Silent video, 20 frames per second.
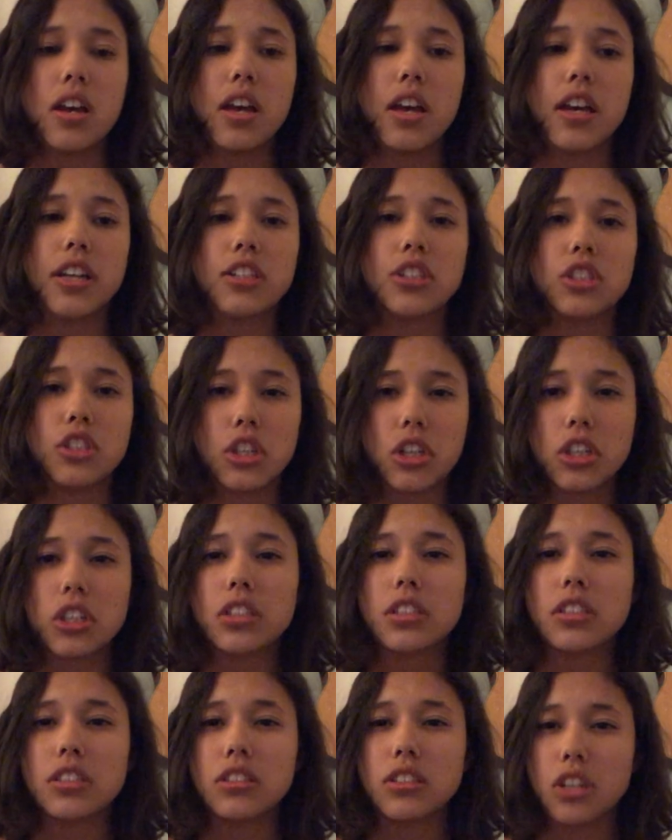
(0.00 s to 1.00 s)

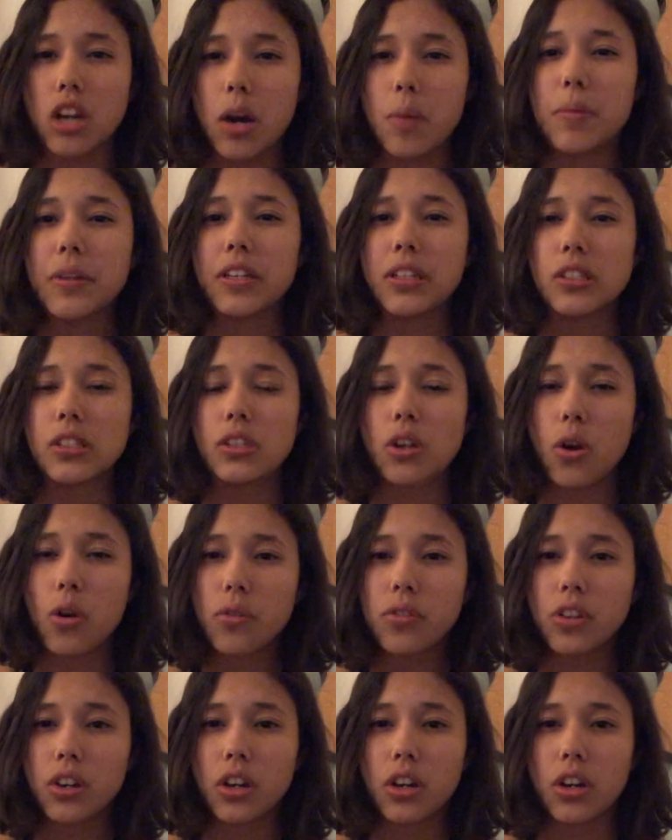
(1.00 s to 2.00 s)
exert dominance
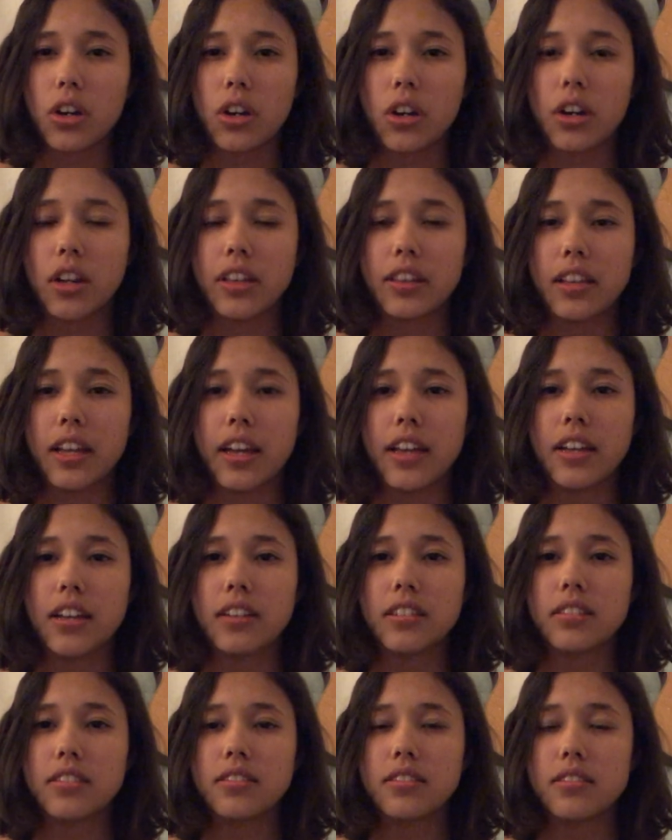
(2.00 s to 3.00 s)
over her and, like,